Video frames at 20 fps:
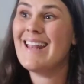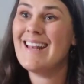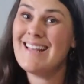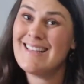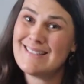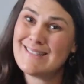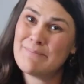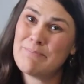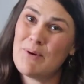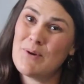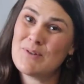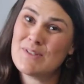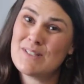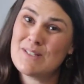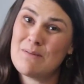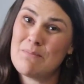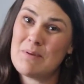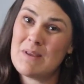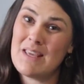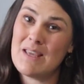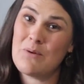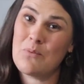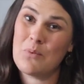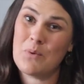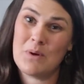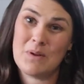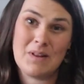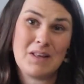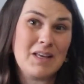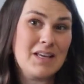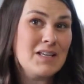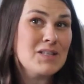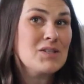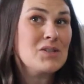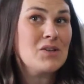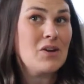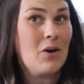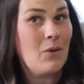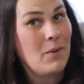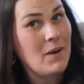It is supposed to be really
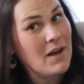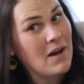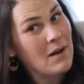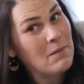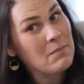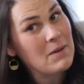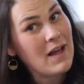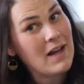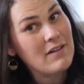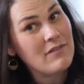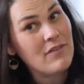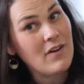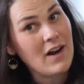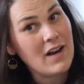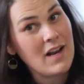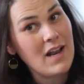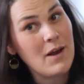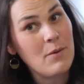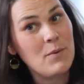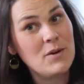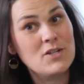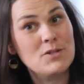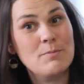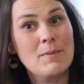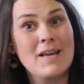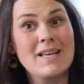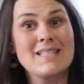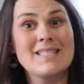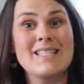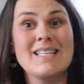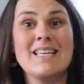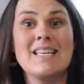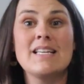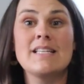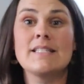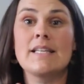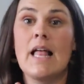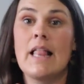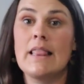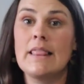snowy on Black Friday, which makes
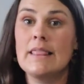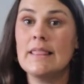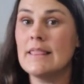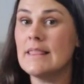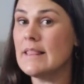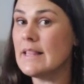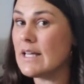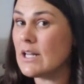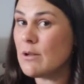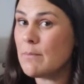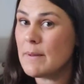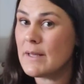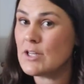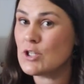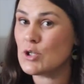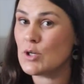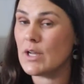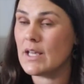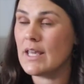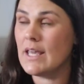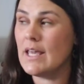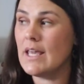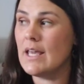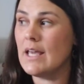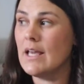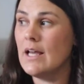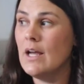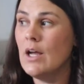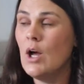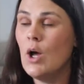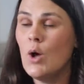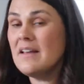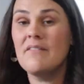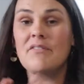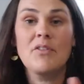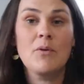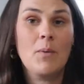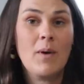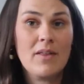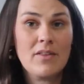things a little bit tricky.
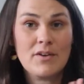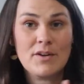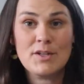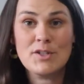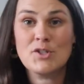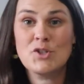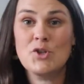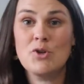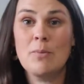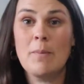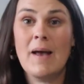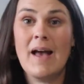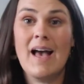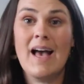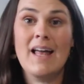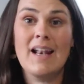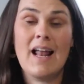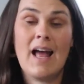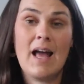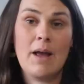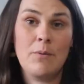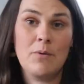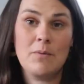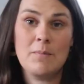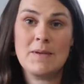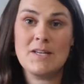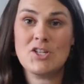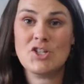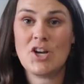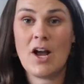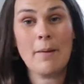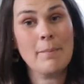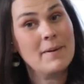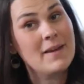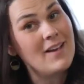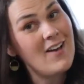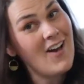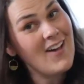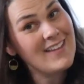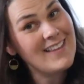If the weather is too bad, I will be
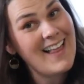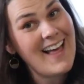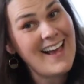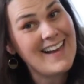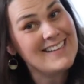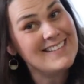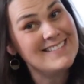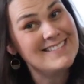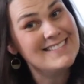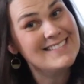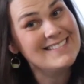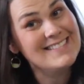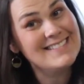shopping online,